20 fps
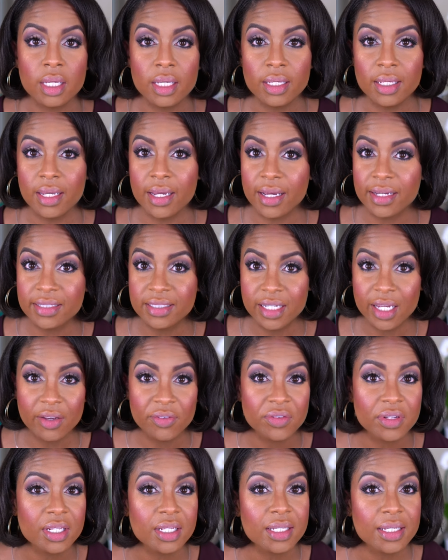Yeah, I
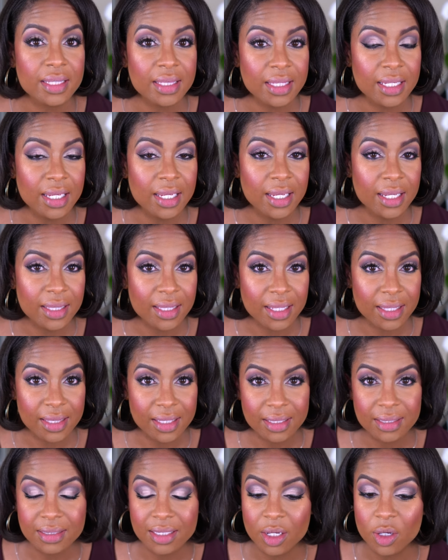definitely think that
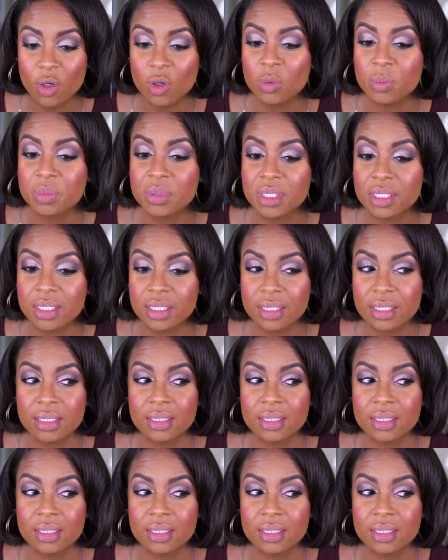this helped